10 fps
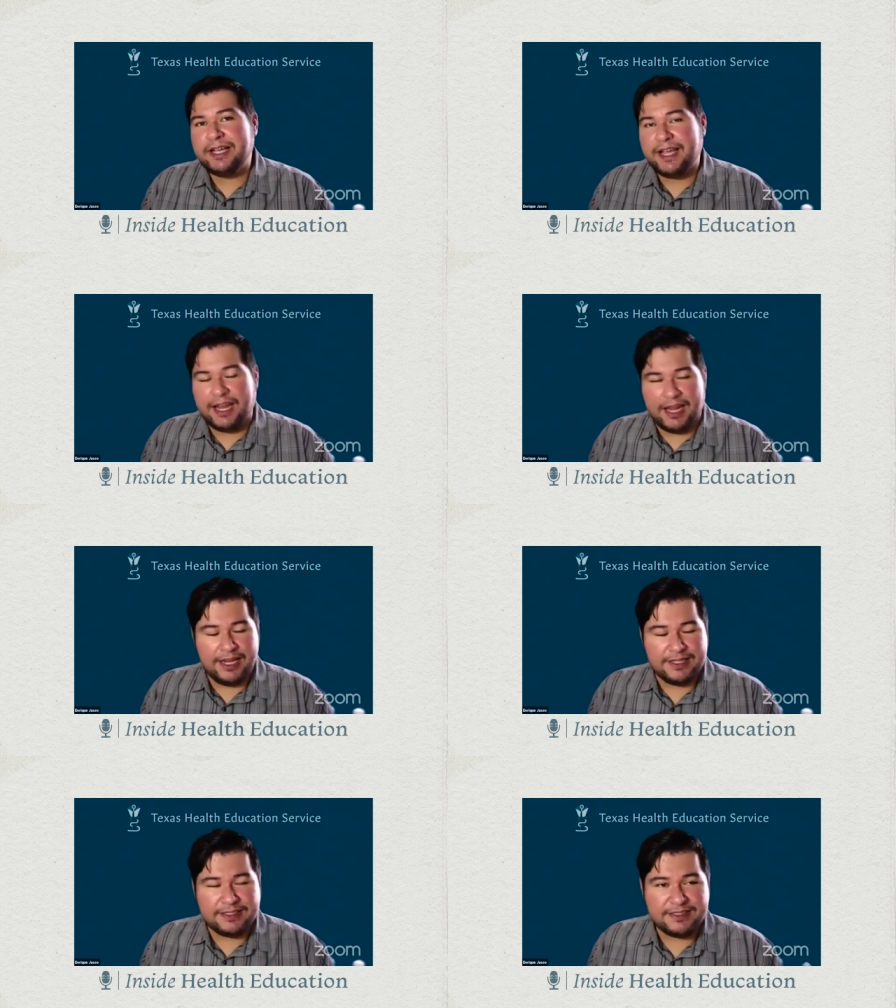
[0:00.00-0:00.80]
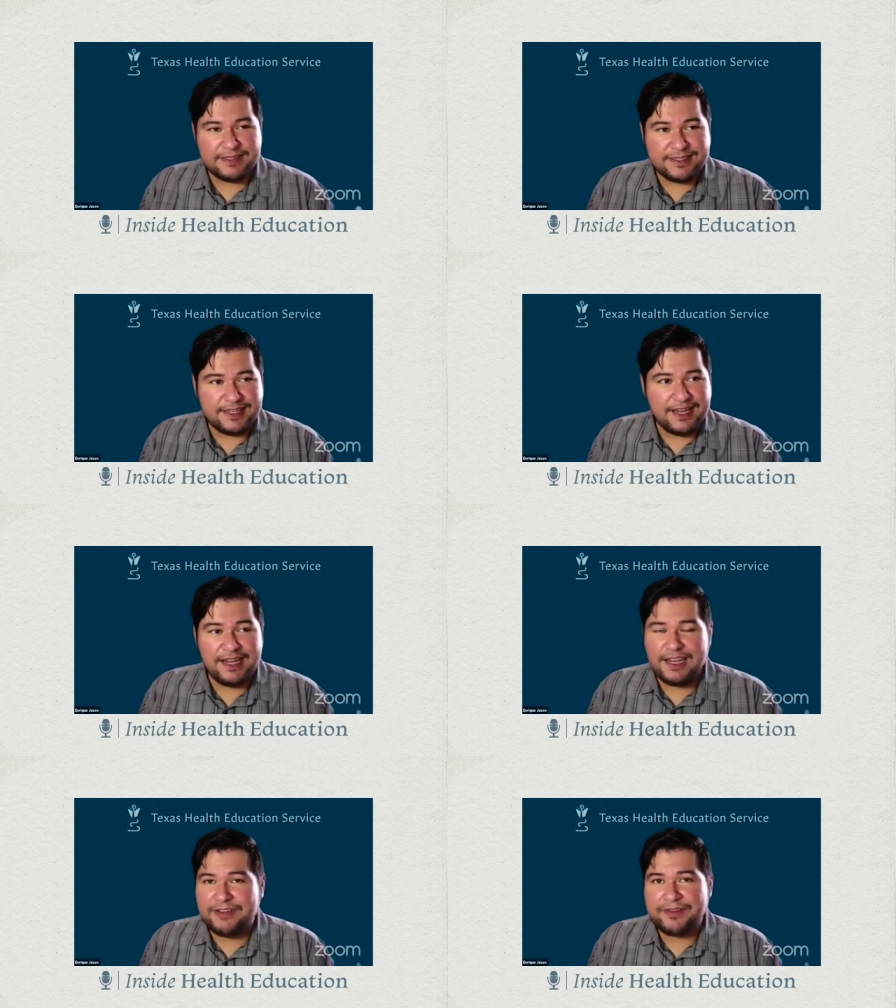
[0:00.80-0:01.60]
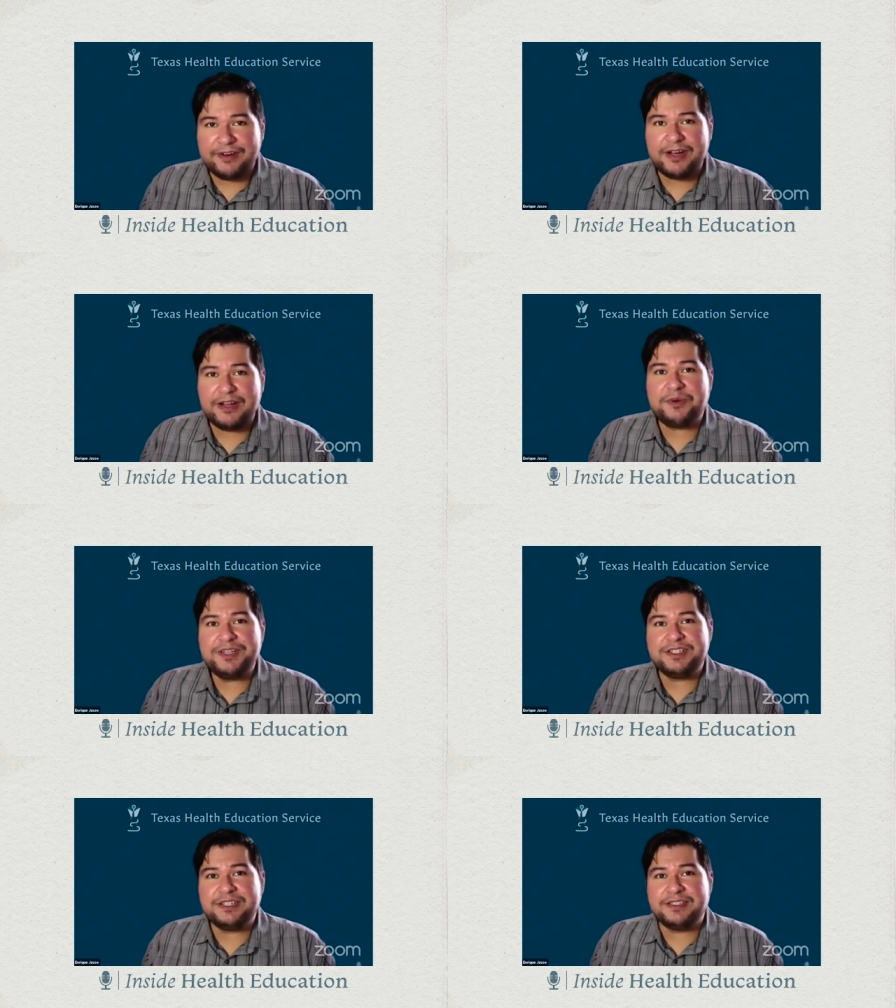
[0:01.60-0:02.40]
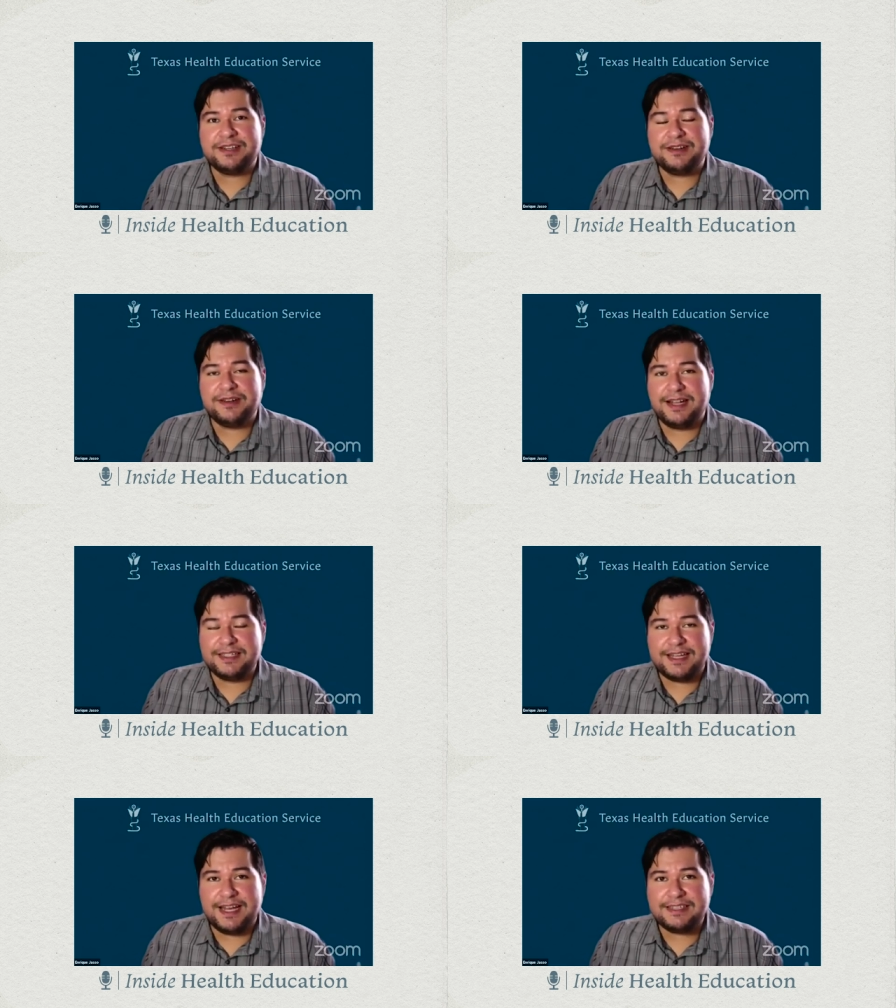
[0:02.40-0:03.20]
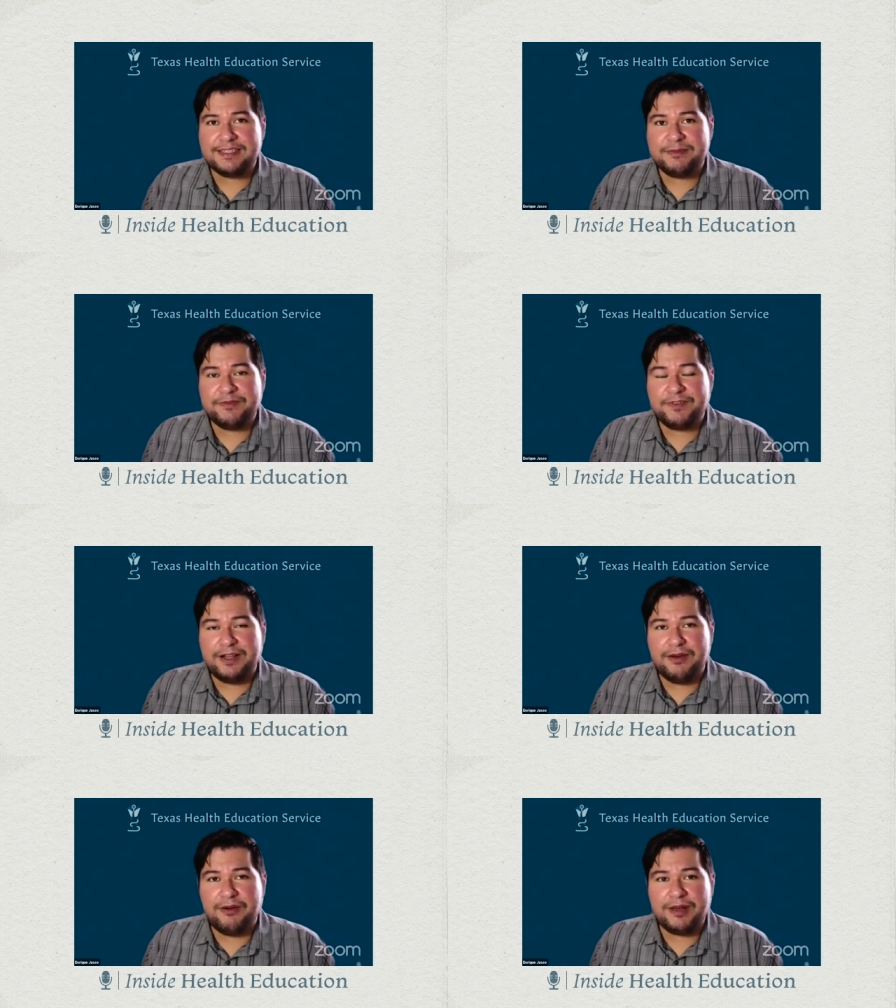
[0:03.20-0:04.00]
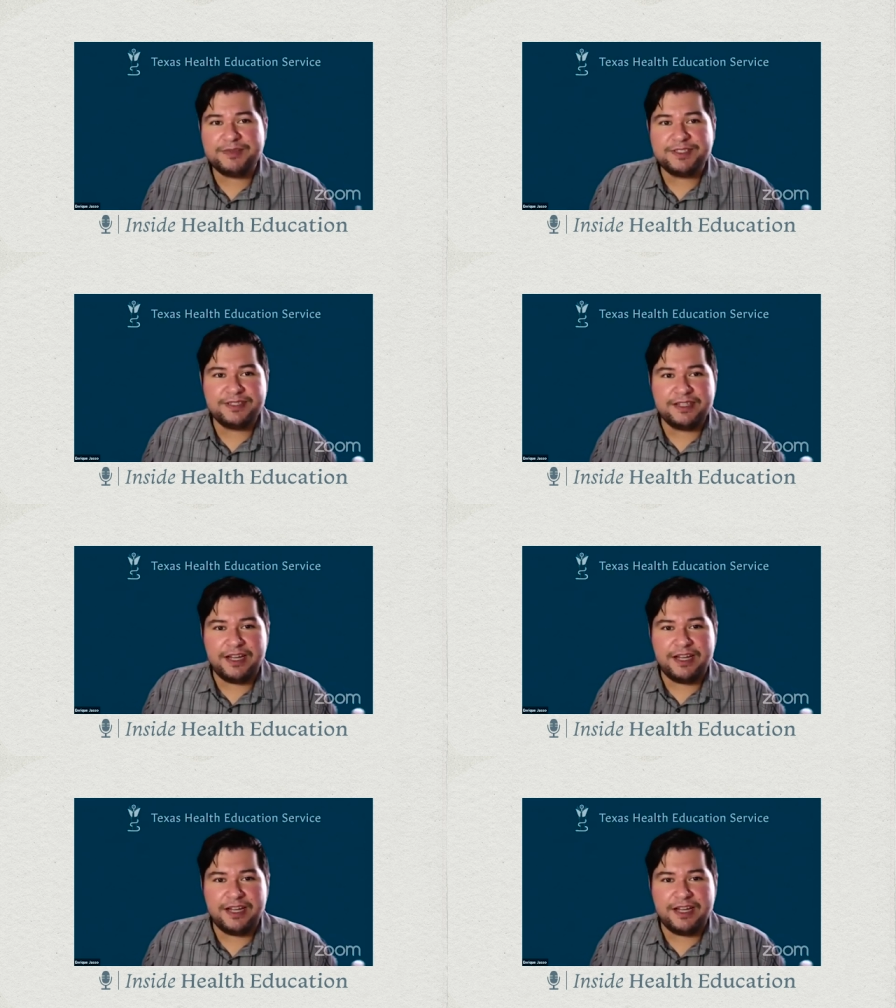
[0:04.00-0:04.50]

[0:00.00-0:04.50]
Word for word: and see if there are any questions that you'd like to ask them in follow ups,